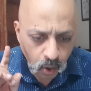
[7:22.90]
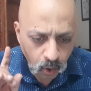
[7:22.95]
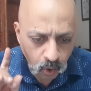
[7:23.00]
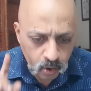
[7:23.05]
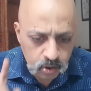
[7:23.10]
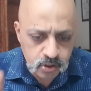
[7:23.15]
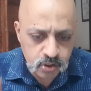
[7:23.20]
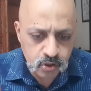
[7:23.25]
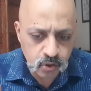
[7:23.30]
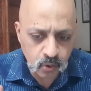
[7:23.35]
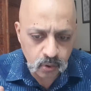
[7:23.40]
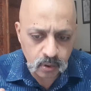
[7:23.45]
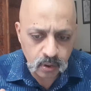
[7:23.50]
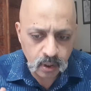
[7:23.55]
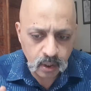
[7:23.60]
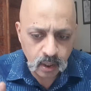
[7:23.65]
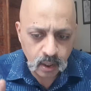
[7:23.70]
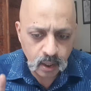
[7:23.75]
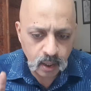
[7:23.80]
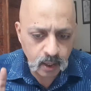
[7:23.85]

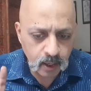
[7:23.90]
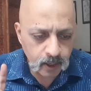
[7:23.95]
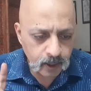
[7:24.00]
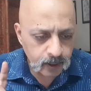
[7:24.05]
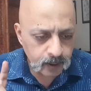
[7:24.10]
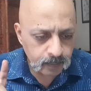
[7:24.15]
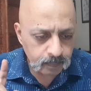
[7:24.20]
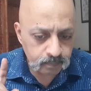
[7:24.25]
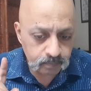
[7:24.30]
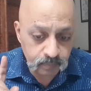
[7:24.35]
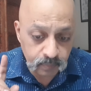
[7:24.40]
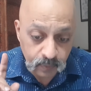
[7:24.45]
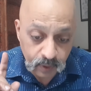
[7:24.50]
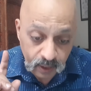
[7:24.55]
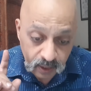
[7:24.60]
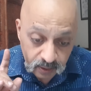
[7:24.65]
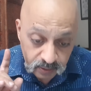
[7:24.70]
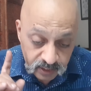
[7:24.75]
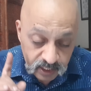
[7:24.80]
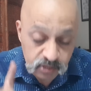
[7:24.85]
Also,
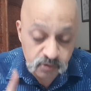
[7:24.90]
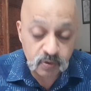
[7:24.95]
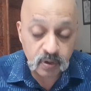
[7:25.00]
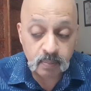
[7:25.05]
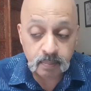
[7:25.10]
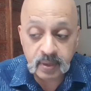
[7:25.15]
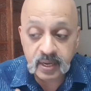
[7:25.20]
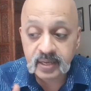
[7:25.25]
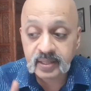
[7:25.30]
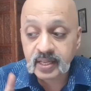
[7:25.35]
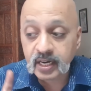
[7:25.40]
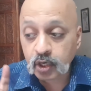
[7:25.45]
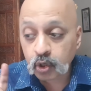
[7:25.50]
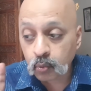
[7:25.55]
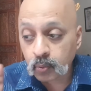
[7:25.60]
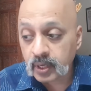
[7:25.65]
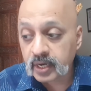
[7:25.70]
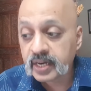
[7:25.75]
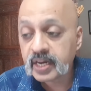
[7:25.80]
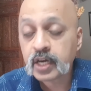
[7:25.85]
this will mean that
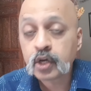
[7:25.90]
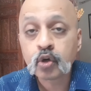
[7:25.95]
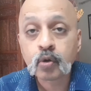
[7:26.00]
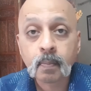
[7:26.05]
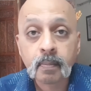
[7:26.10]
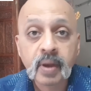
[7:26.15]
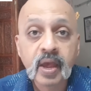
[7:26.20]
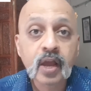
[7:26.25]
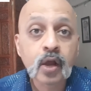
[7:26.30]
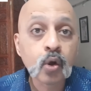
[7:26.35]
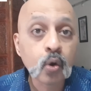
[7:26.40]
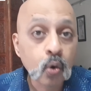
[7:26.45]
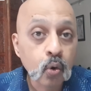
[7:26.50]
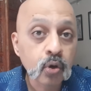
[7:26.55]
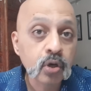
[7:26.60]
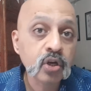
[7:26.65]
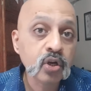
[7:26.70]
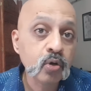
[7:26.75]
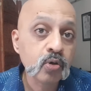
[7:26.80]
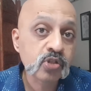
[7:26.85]
you will need to make
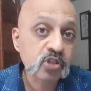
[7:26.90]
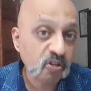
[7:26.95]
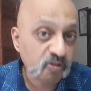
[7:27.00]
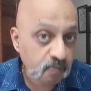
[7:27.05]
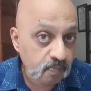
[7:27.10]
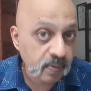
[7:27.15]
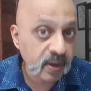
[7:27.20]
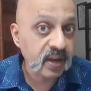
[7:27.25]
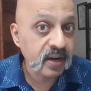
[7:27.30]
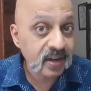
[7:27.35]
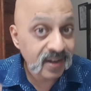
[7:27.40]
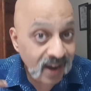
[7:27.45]
good use of May.